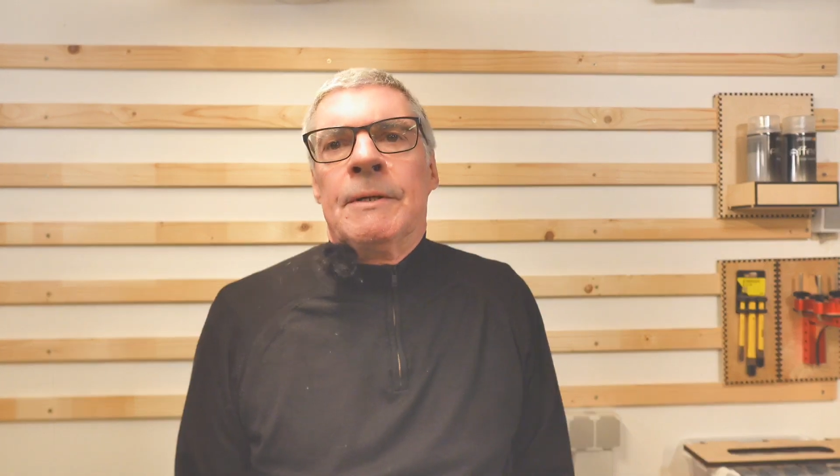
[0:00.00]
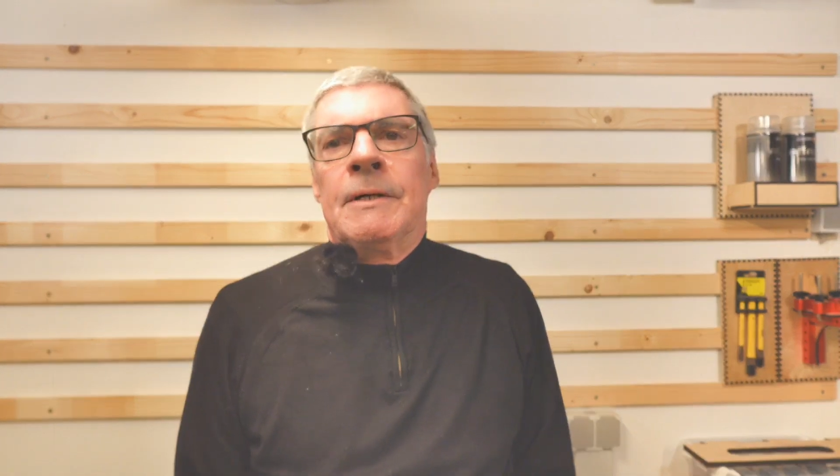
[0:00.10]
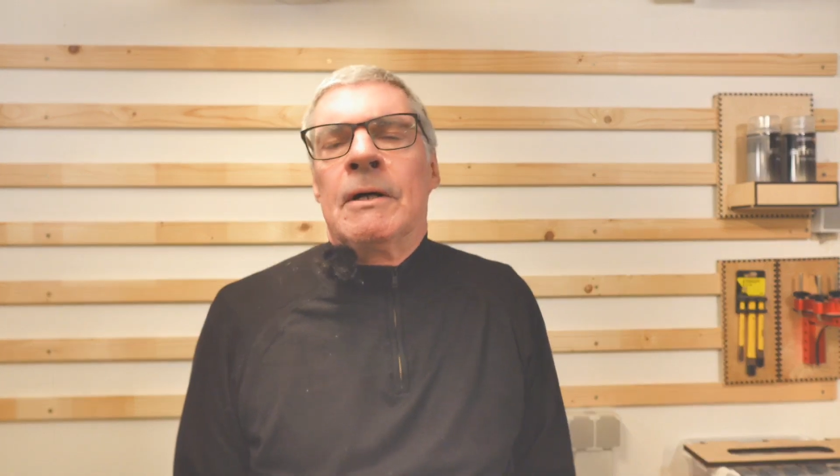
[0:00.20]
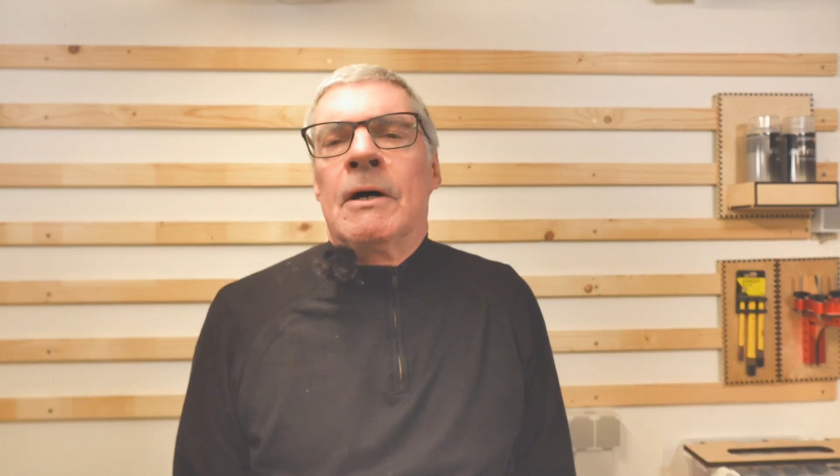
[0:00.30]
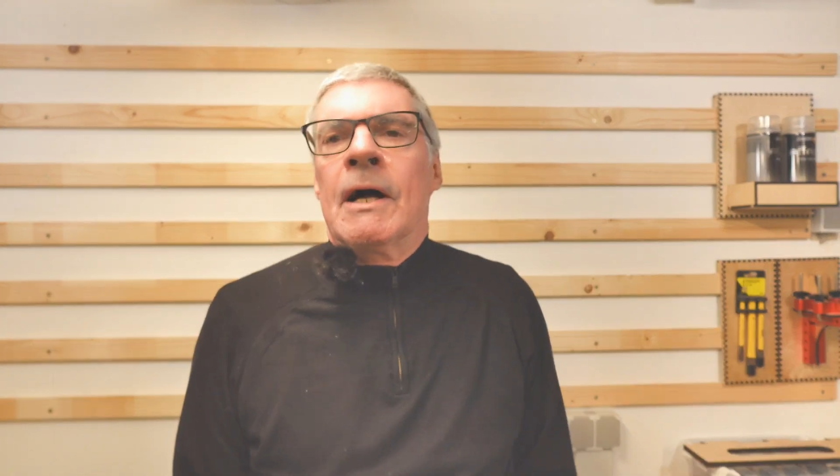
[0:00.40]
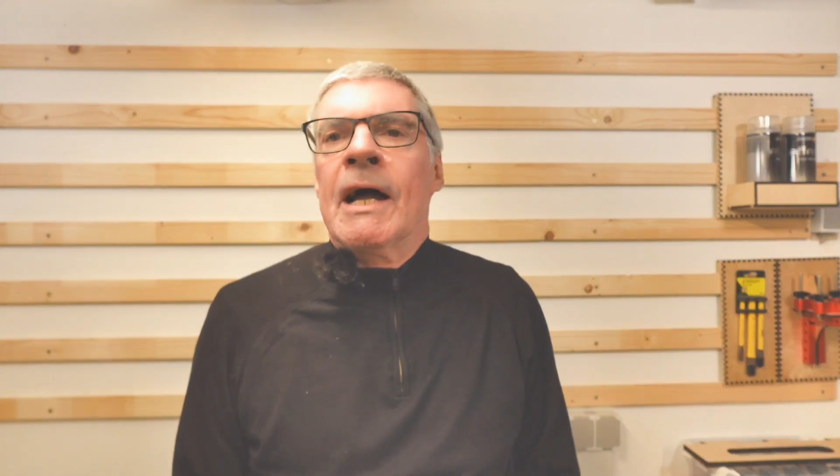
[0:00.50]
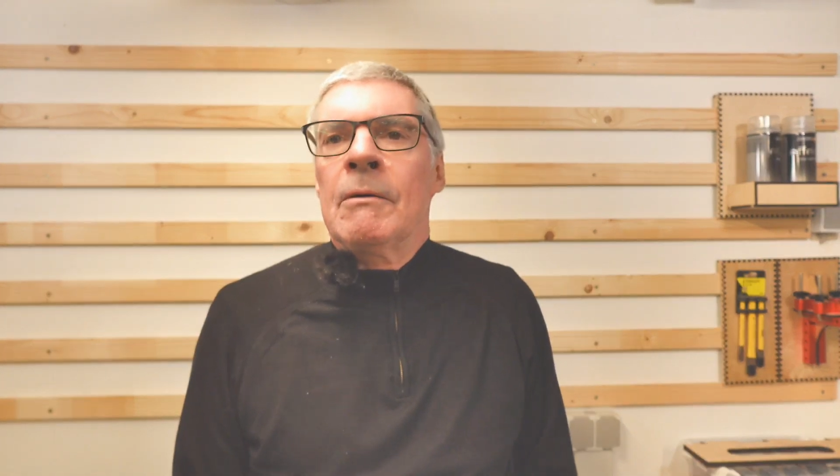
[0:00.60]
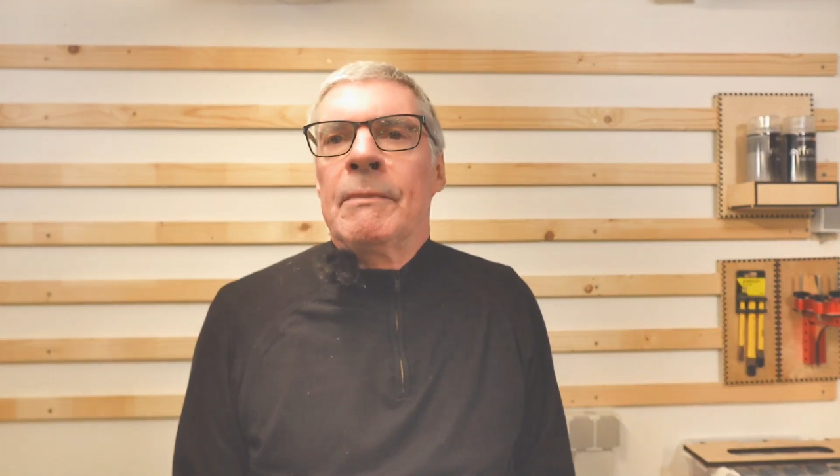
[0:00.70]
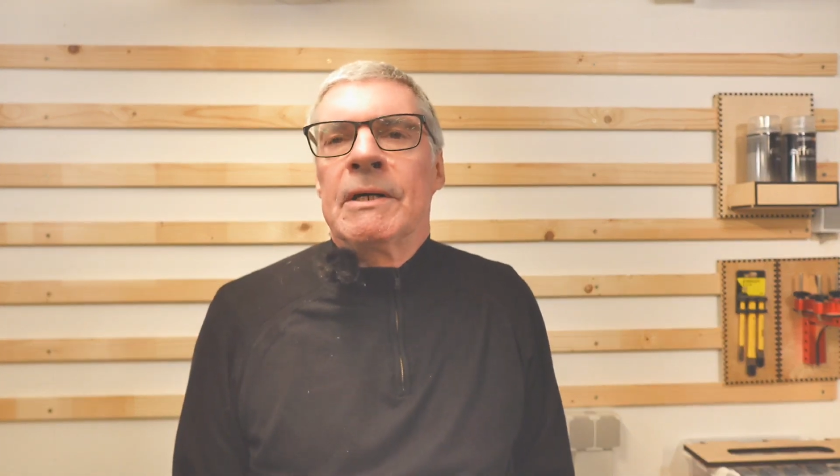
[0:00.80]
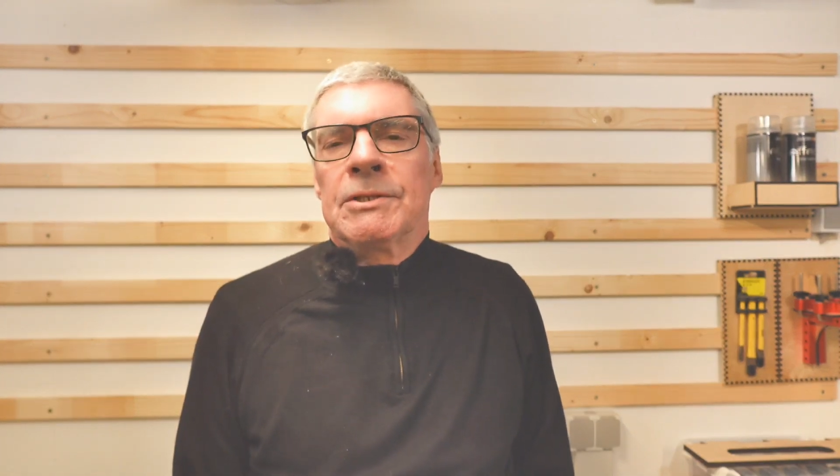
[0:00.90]

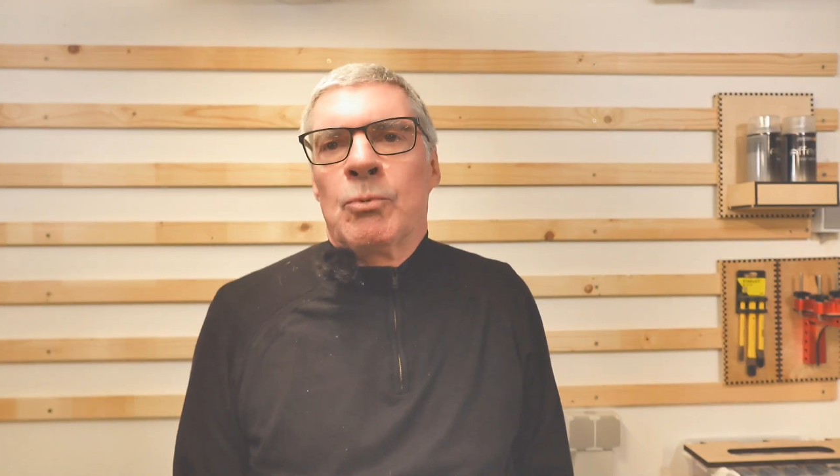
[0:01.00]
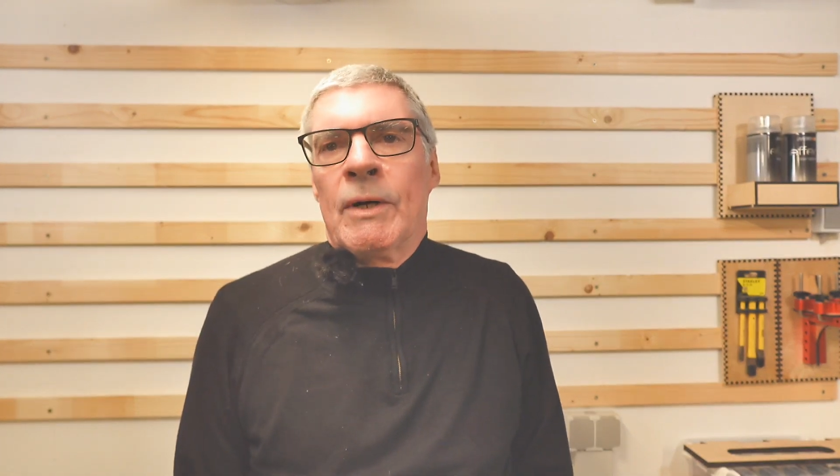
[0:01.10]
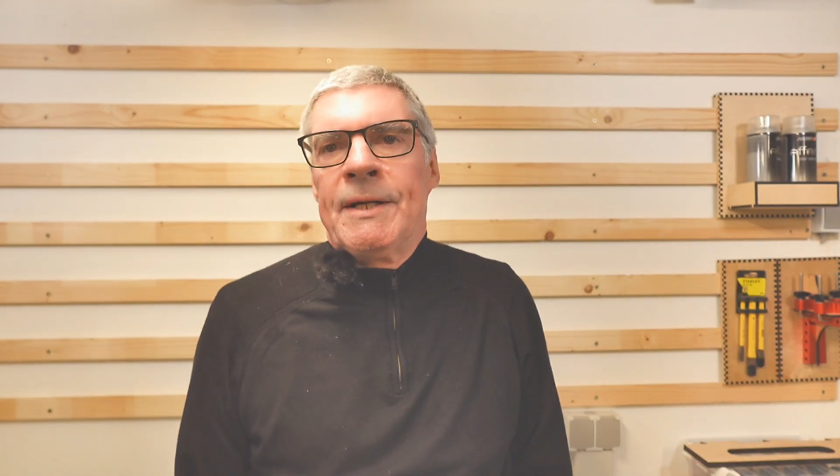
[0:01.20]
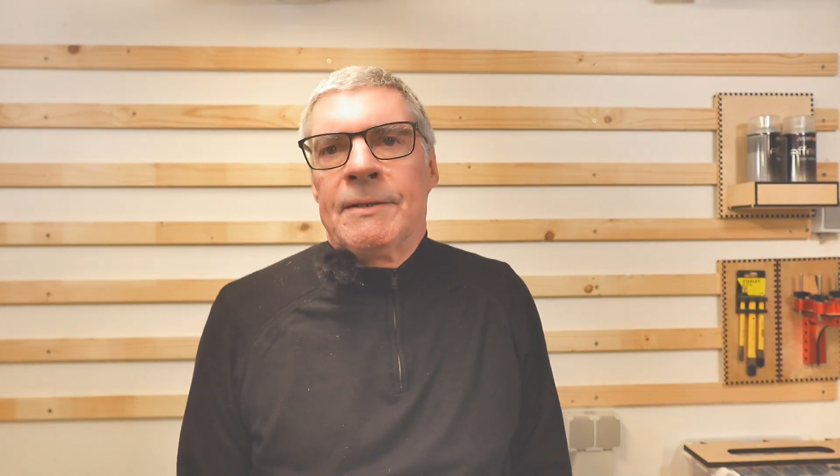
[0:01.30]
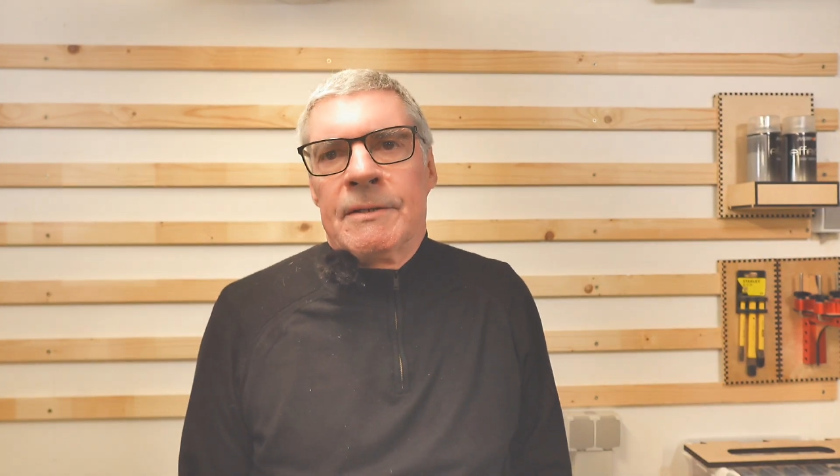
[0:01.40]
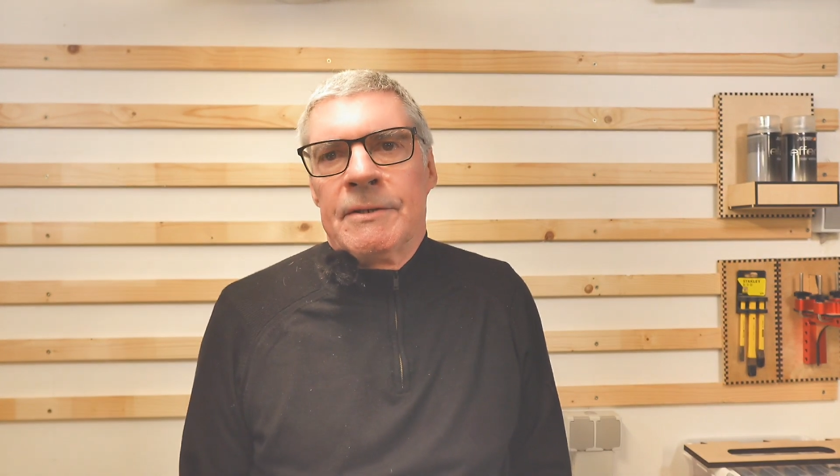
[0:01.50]
how much weight